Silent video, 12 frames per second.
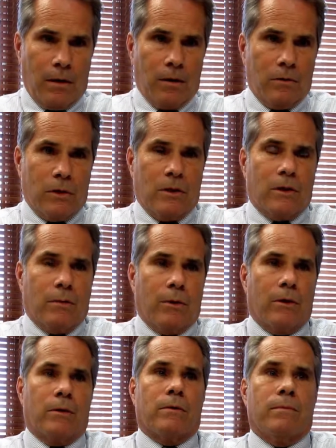There's a
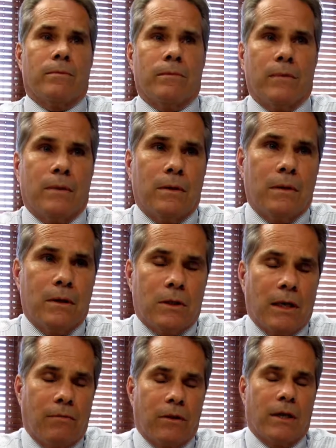similar
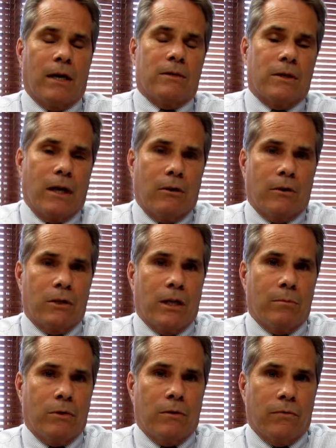$7,000
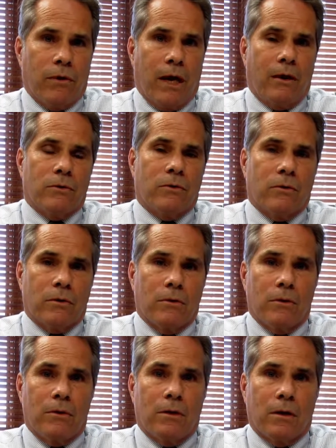exemption for household
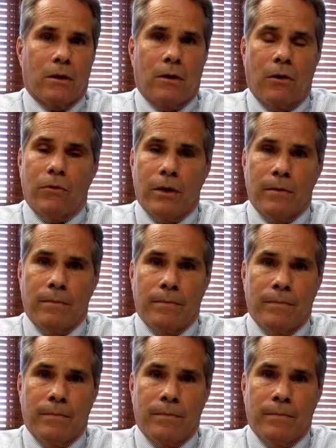goods and clothing.